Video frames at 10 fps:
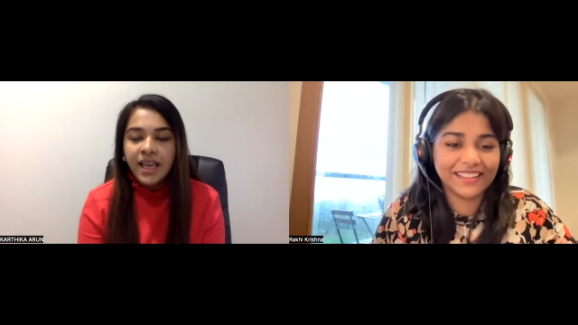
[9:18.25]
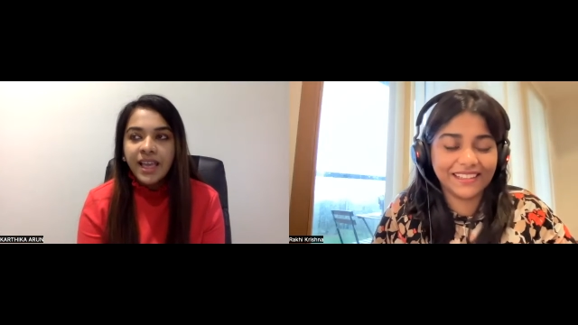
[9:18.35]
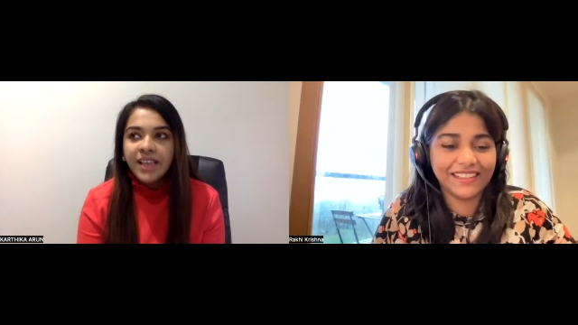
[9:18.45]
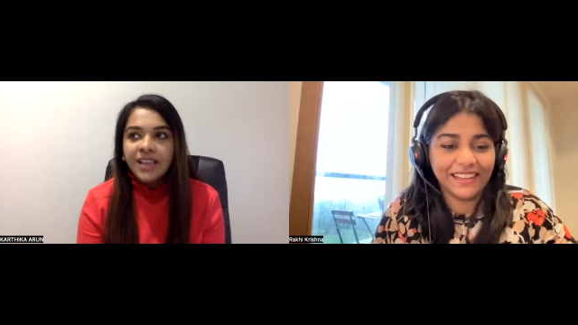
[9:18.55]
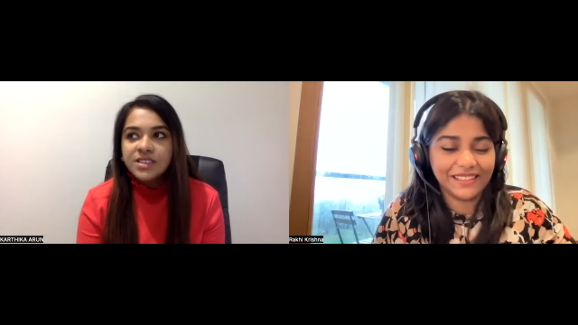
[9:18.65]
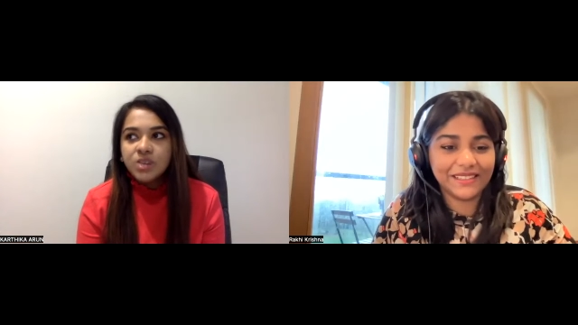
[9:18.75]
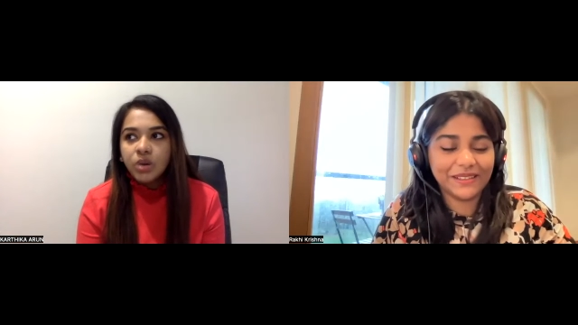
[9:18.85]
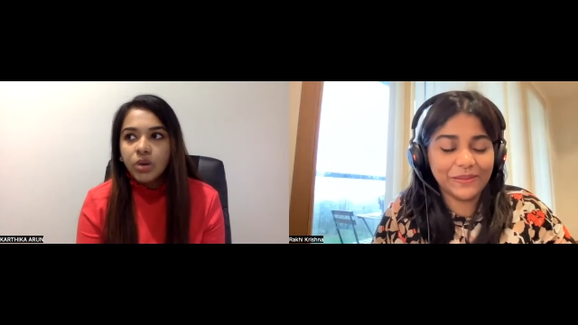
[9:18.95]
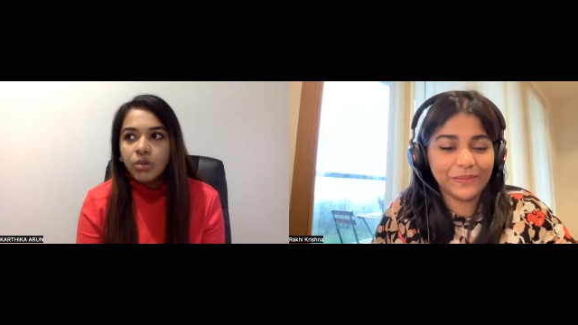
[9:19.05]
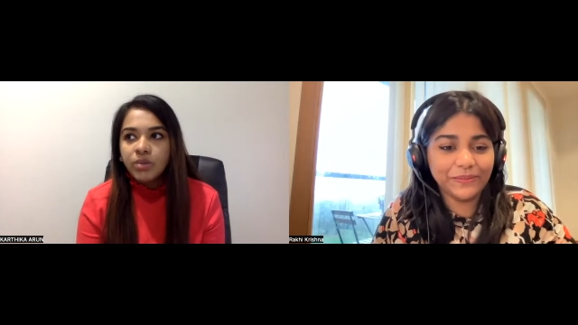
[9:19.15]
Speaker 1: Yes.
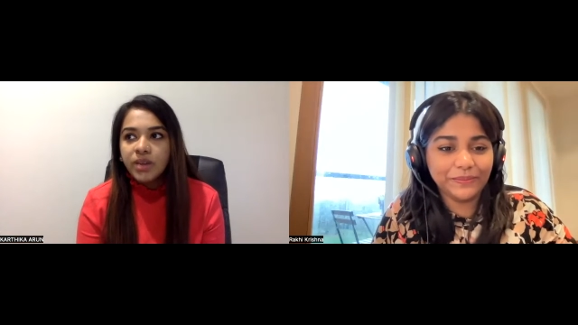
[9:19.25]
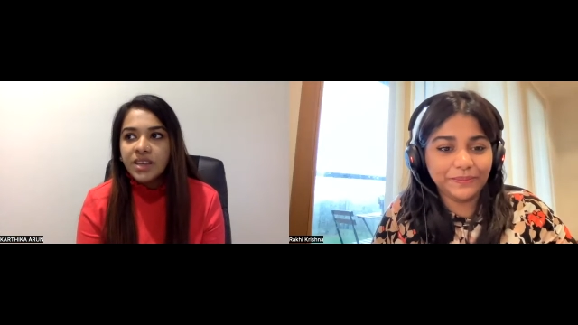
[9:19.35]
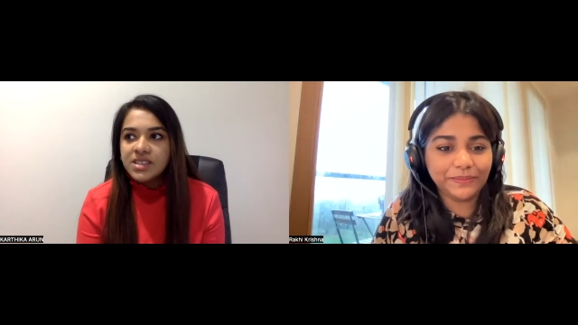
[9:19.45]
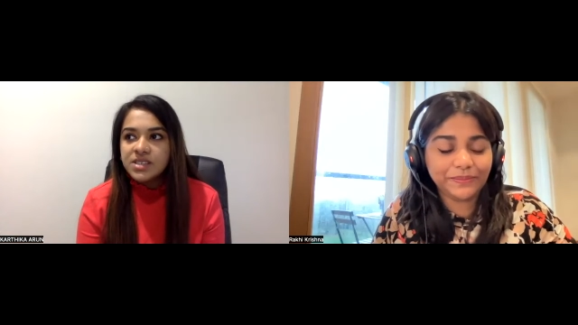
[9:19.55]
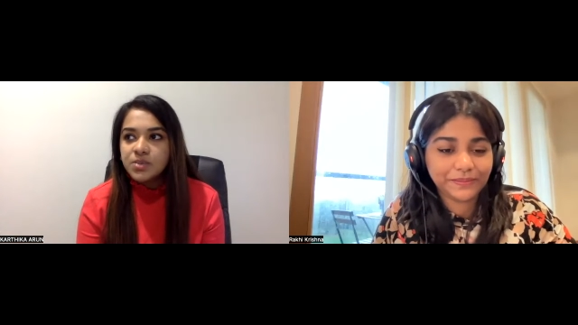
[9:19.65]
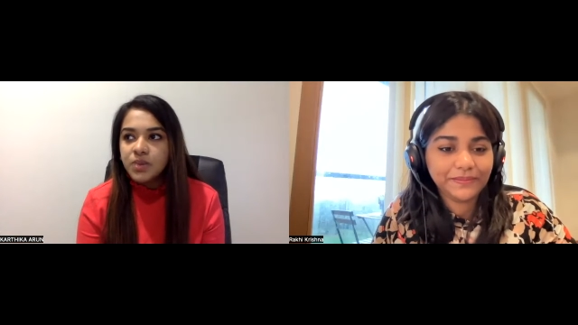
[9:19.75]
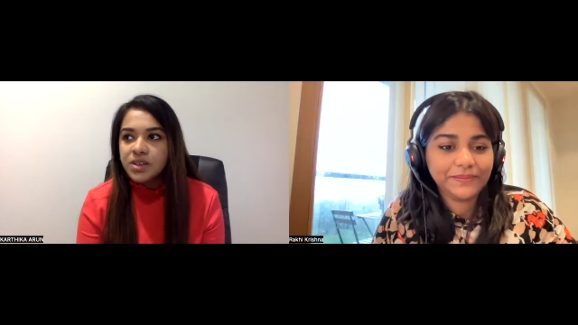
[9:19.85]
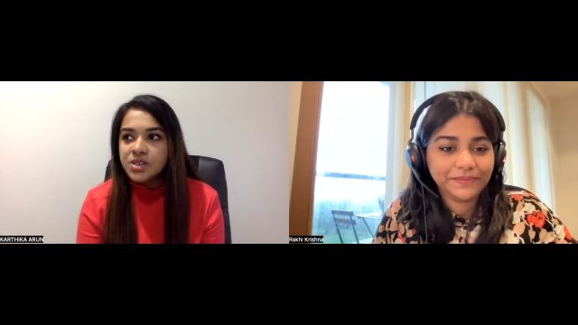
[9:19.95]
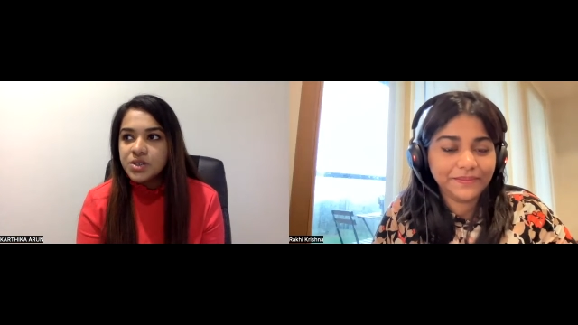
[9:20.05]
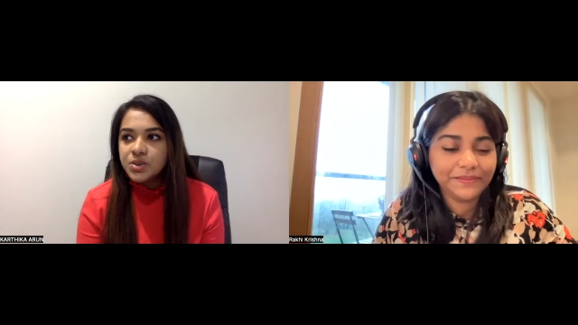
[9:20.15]
So I just want
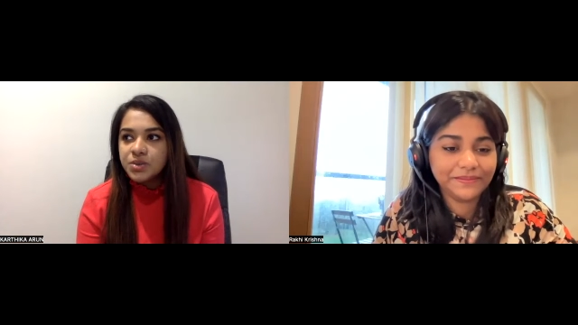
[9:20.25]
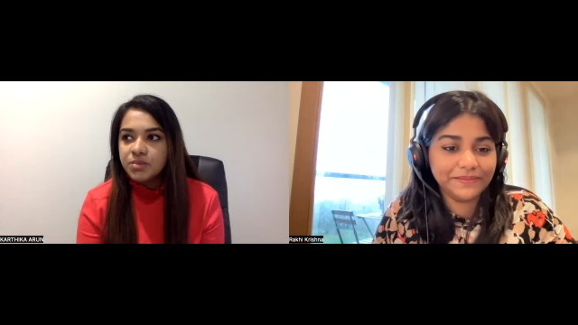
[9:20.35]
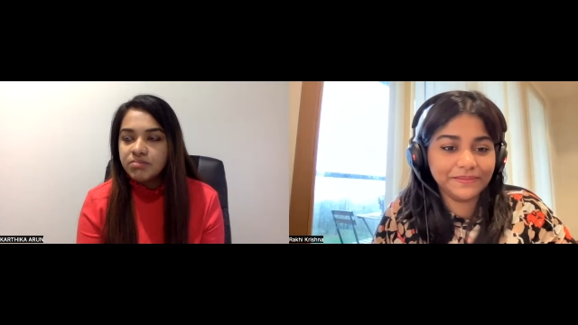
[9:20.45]
to